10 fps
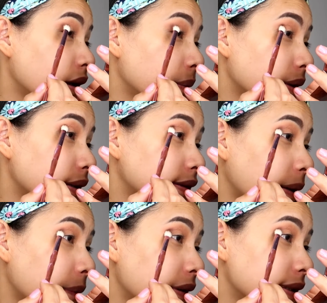I'm gonna
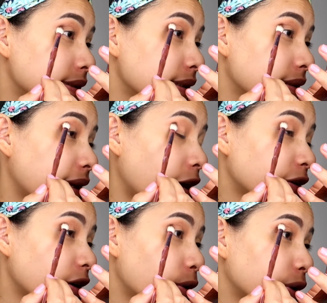tap this at the
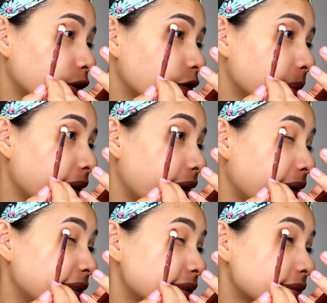outer corner of my
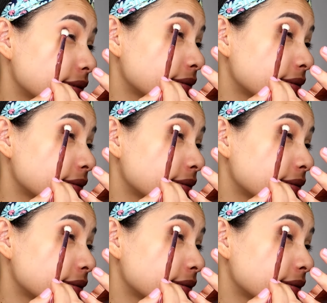eyes